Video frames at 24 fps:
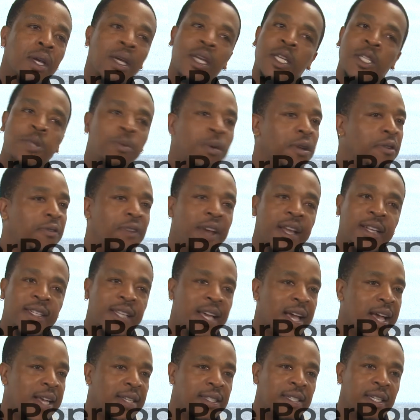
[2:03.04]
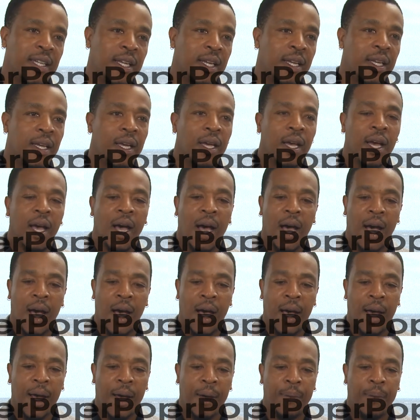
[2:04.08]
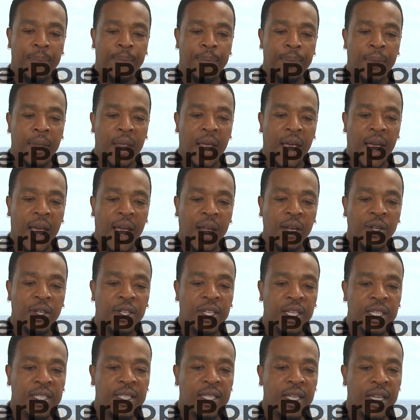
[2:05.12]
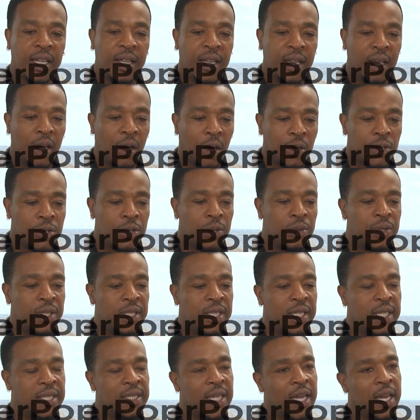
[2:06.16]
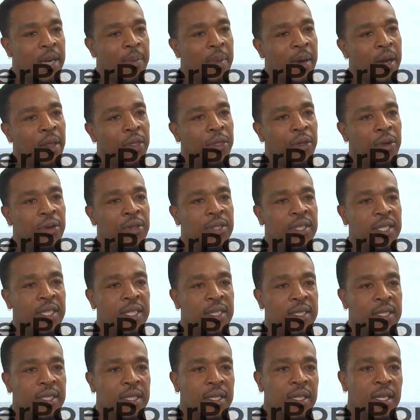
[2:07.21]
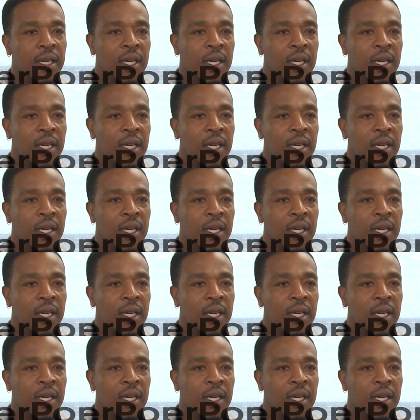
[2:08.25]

It's been fantastic, um, and just and also just excited about a third season